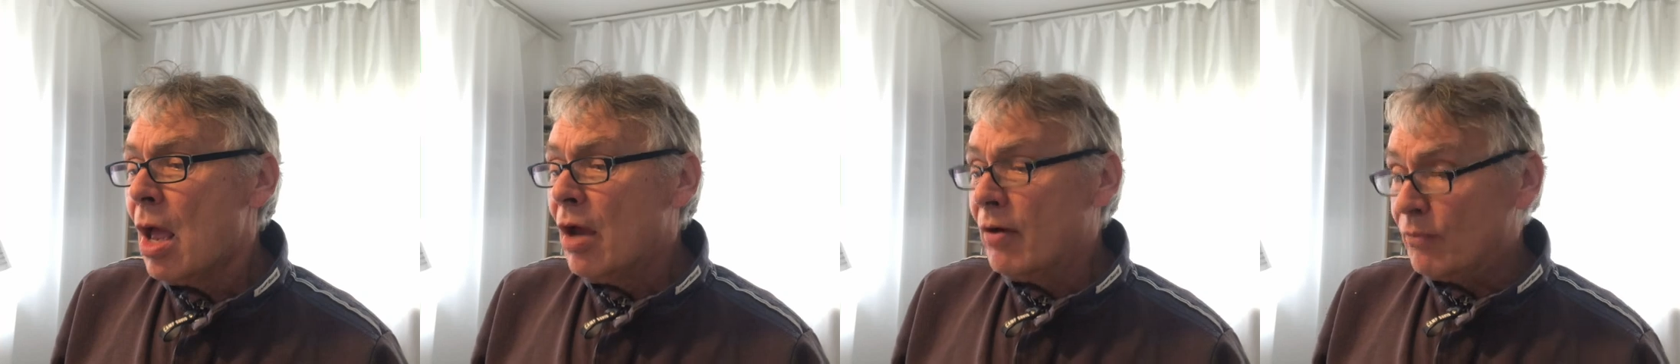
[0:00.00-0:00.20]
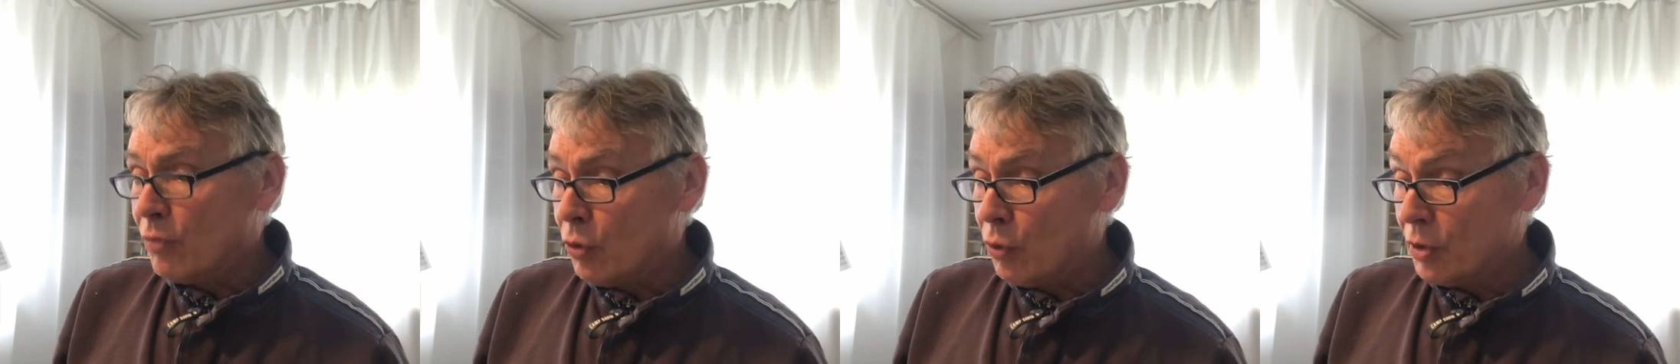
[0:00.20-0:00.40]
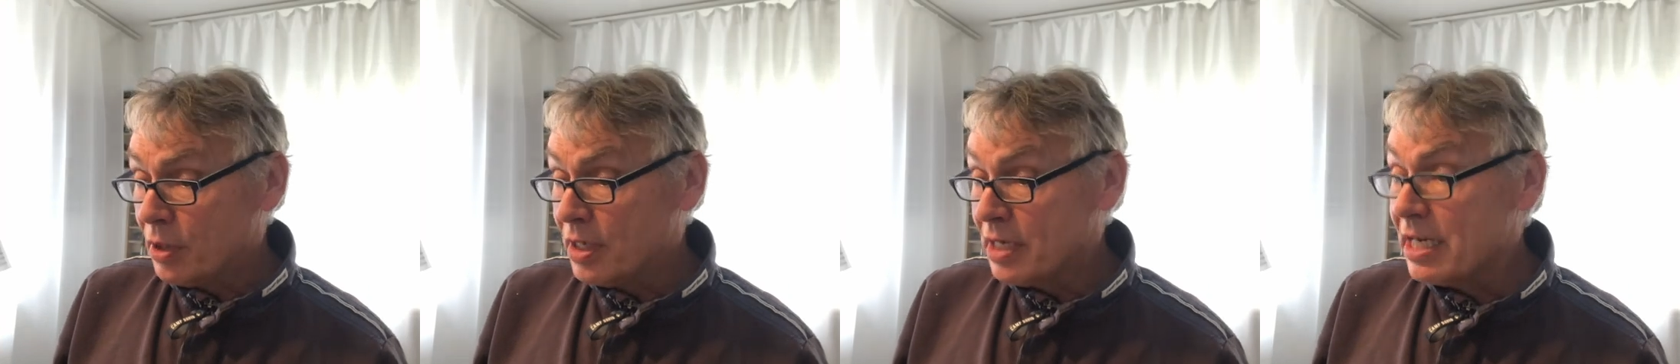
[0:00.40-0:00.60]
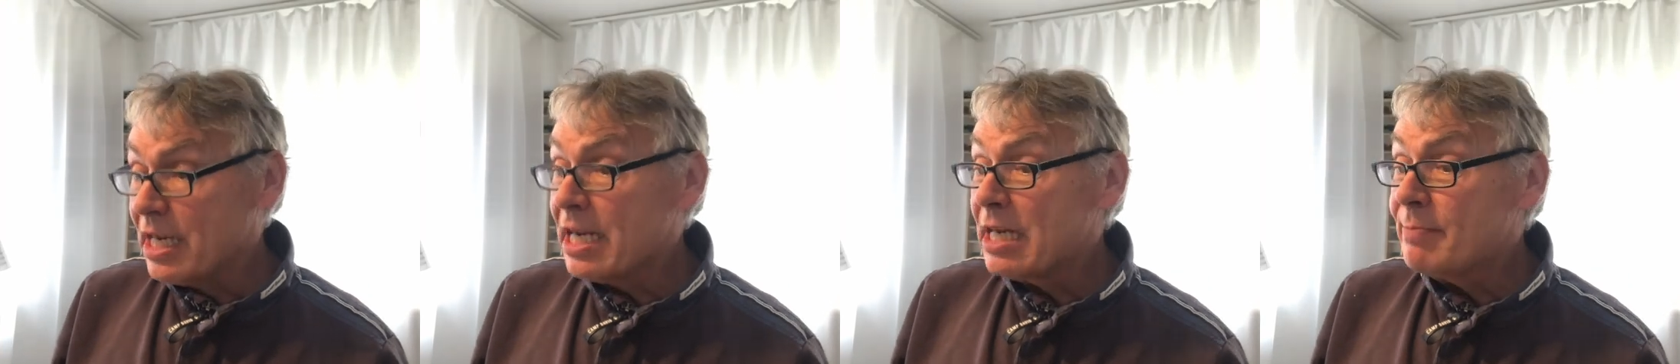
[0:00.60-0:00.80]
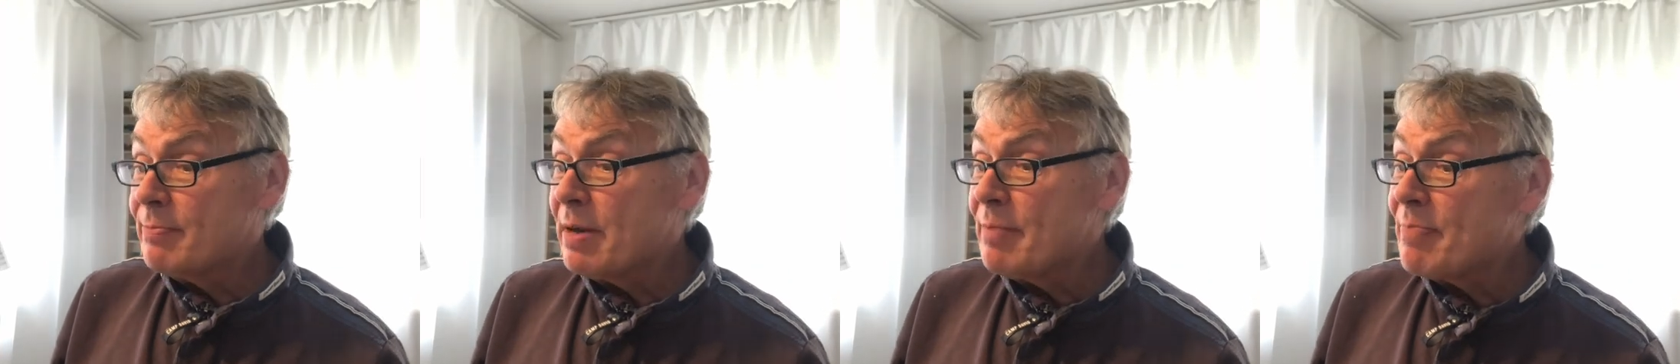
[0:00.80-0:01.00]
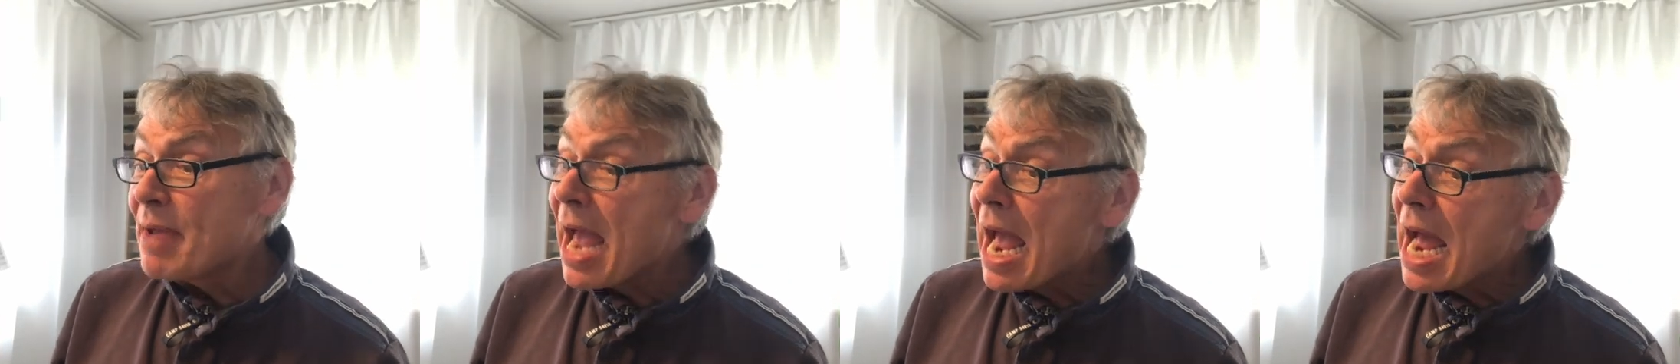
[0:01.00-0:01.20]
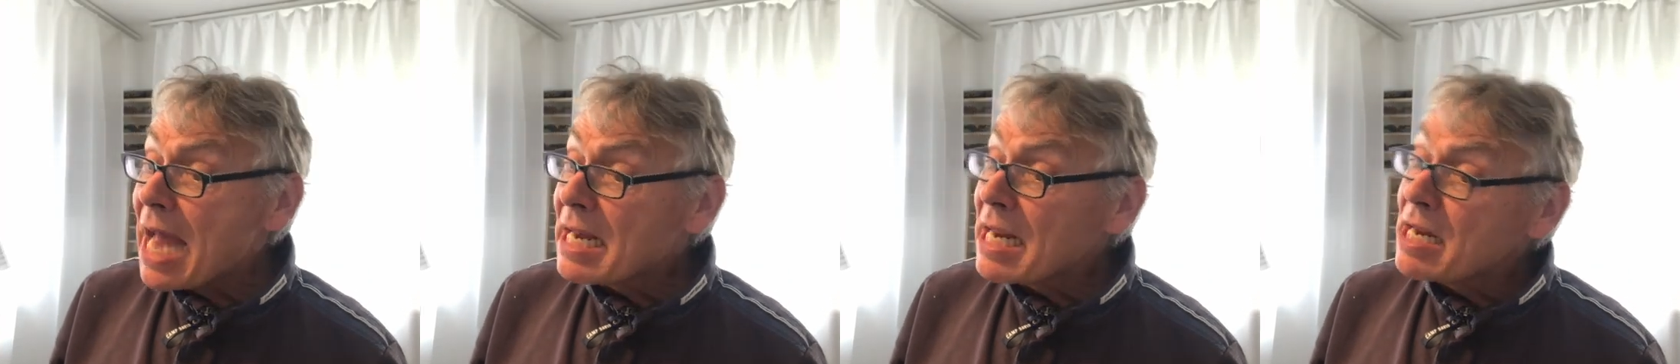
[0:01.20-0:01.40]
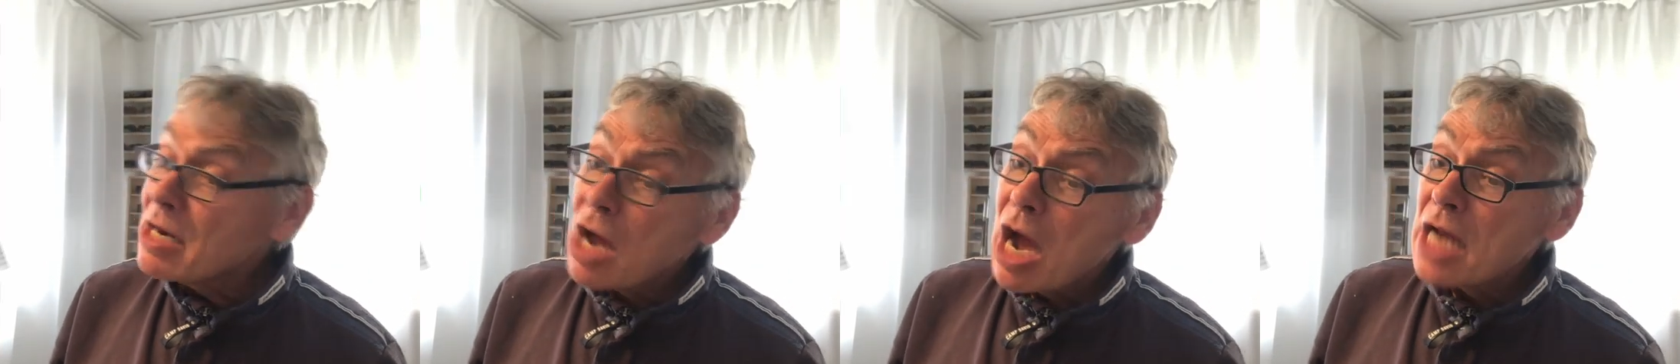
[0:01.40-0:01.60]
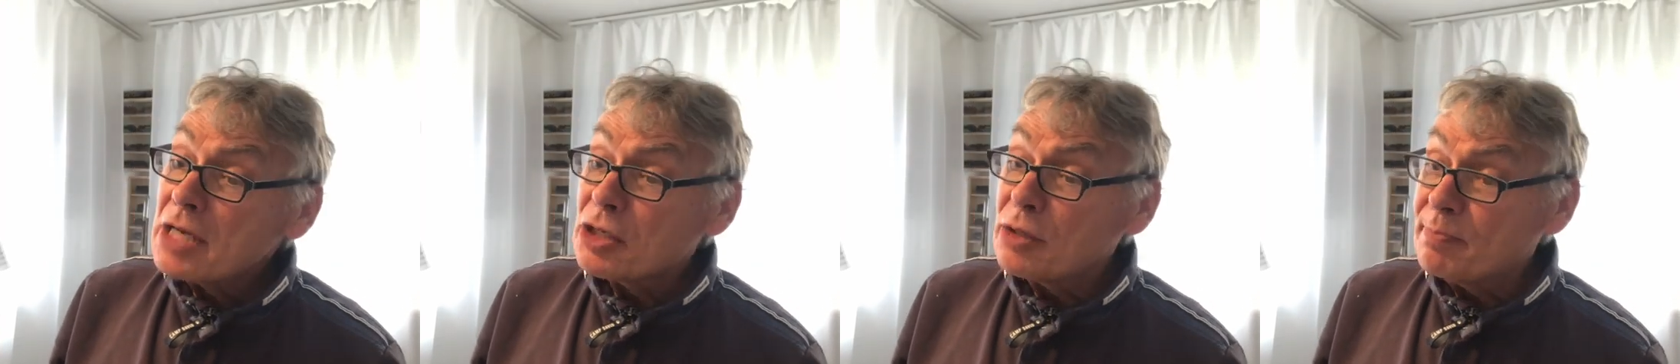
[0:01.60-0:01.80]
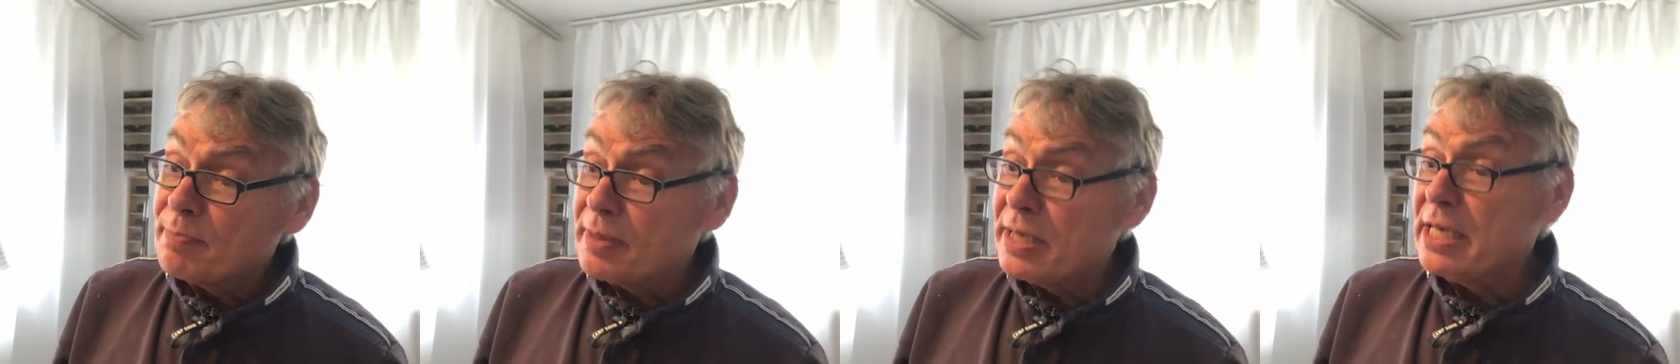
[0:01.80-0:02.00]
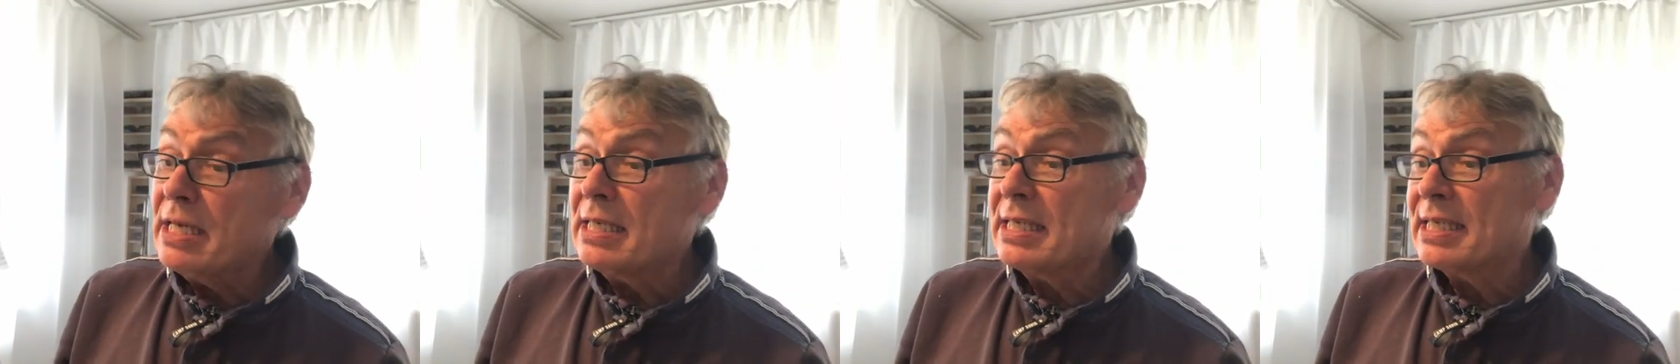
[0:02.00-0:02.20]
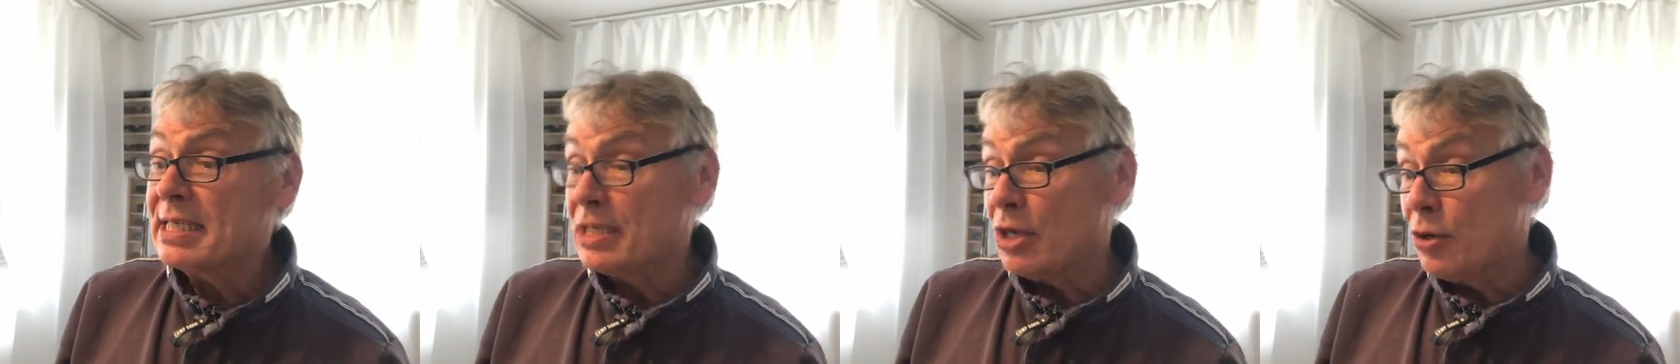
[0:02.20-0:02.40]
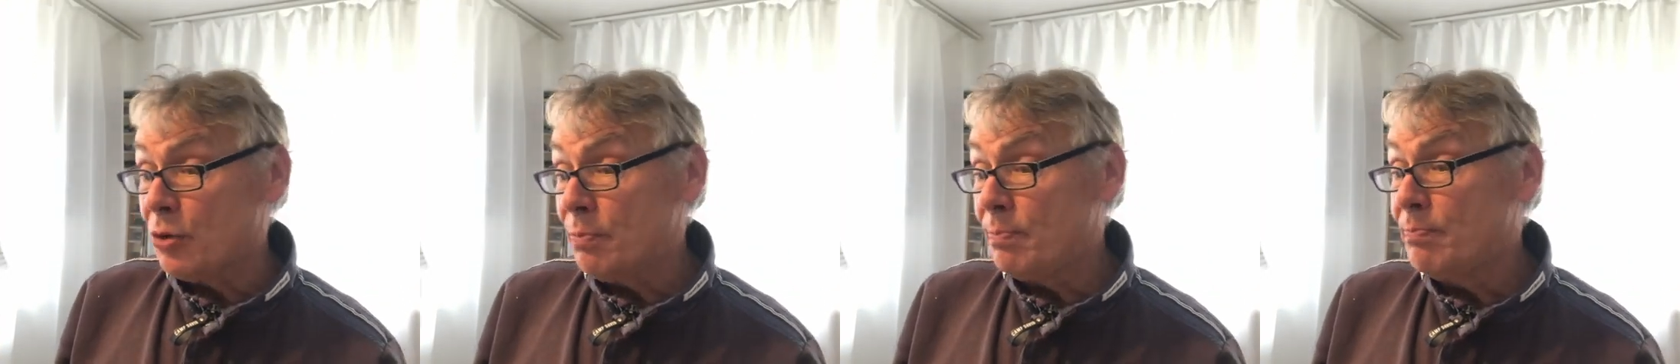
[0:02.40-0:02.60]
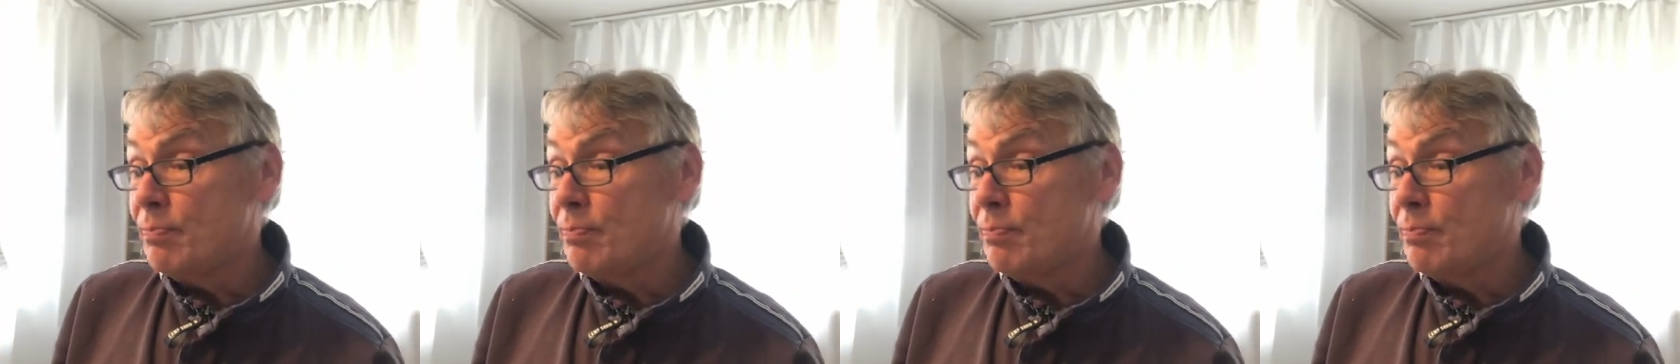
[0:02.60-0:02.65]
Wouldn't it be better not to be so